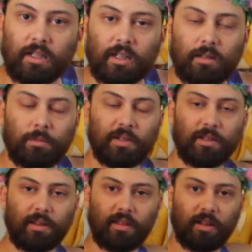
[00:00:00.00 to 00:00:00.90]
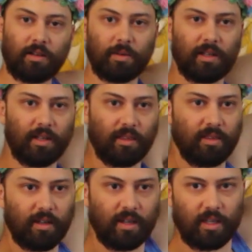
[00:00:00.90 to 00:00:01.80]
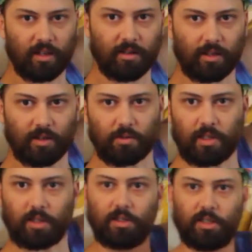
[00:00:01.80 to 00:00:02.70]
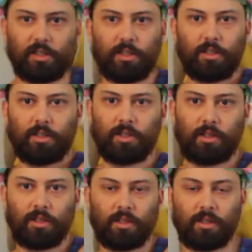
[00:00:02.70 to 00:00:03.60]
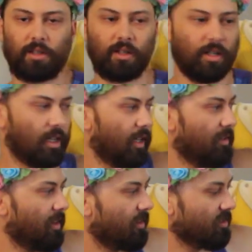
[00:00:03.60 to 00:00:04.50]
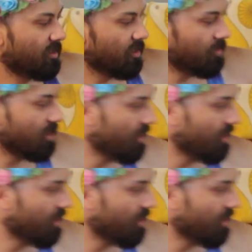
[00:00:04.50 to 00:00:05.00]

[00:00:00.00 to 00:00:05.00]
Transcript: I'm gonna build a thing with like a thing here that goes like shh, and then there's gonna be